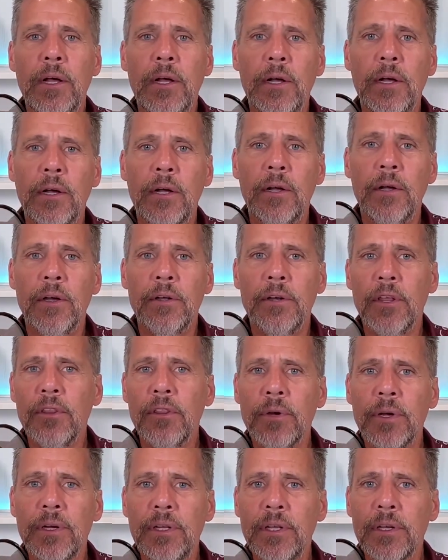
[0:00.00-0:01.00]

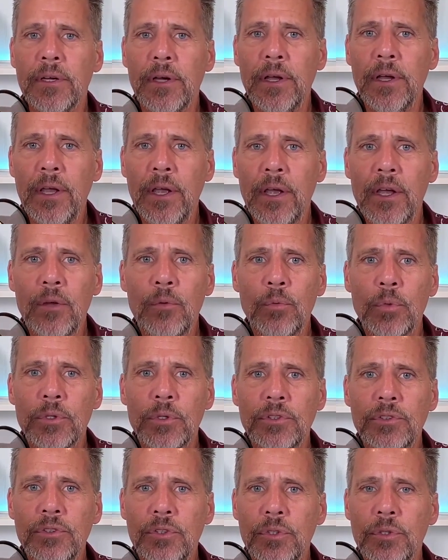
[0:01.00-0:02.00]
another idea I had
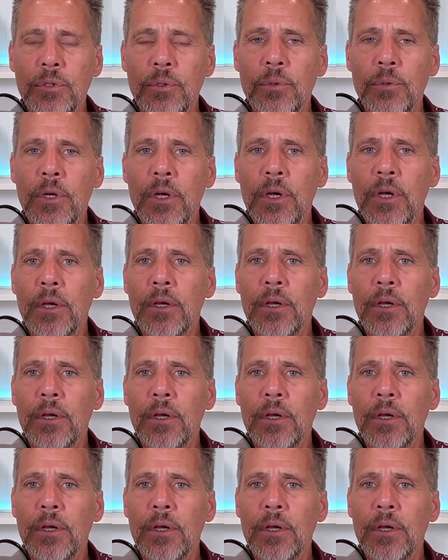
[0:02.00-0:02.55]
was to